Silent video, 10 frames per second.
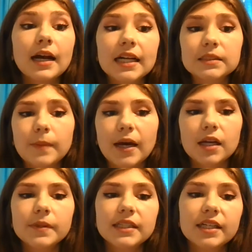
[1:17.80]
I spotted
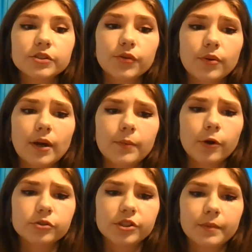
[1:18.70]
a potential threat
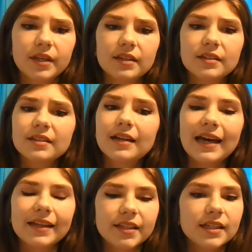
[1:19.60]
approaching me.
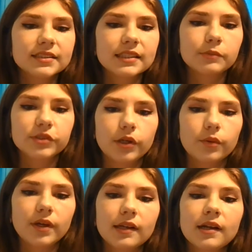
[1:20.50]
I think his name was
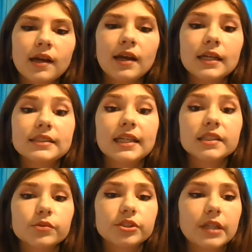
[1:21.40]
Owen. His
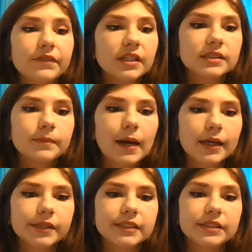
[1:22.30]
hands were shoved in his
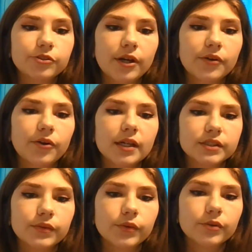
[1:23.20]
pocket as he strode
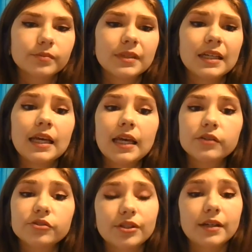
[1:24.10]
across the room. He
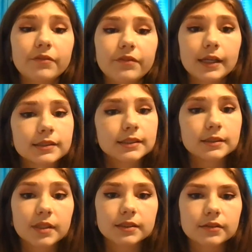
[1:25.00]
was trying to flex his
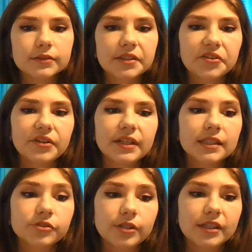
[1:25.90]
muscles underneath
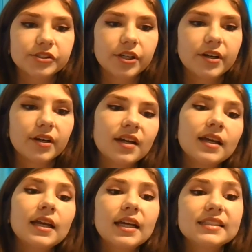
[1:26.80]
his dress shirt.
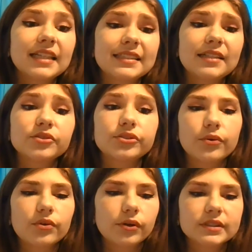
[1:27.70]
He sat down
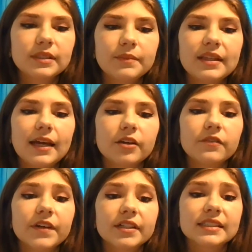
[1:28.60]
so close to me that I could
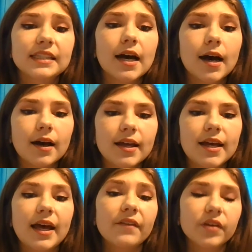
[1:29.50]
feel his hot,
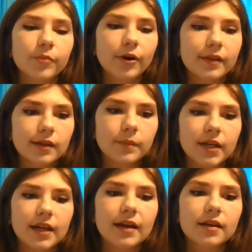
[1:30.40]
heavy breath on my
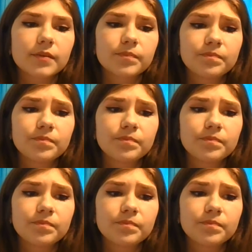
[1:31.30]
neck.